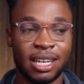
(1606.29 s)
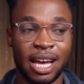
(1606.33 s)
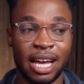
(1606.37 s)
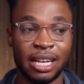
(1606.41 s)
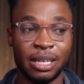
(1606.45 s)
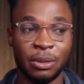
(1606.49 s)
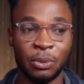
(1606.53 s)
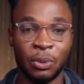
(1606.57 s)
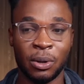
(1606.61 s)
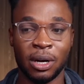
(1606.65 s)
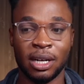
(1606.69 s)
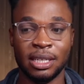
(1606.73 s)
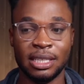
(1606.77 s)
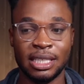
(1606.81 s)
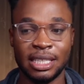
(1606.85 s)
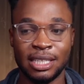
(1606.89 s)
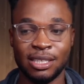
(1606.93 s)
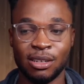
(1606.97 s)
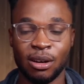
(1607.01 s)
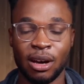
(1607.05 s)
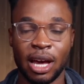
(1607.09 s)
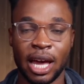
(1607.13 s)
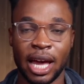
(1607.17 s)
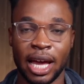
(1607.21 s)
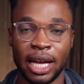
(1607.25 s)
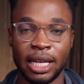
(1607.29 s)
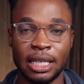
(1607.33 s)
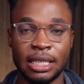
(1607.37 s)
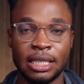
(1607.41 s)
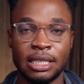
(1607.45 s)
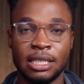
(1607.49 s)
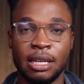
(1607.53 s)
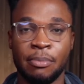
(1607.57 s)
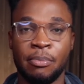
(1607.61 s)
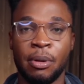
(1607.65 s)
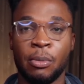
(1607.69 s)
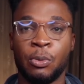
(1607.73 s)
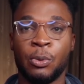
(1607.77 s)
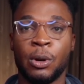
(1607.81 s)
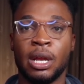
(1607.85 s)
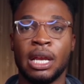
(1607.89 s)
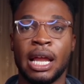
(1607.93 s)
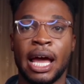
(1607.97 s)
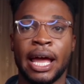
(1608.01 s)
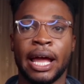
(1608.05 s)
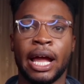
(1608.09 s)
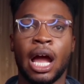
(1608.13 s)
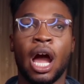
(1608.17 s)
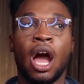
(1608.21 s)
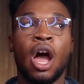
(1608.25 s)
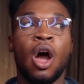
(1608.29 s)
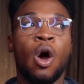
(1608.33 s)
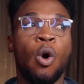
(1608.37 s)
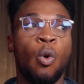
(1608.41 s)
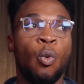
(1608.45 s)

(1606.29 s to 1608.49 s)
and the war did not end, the people were like,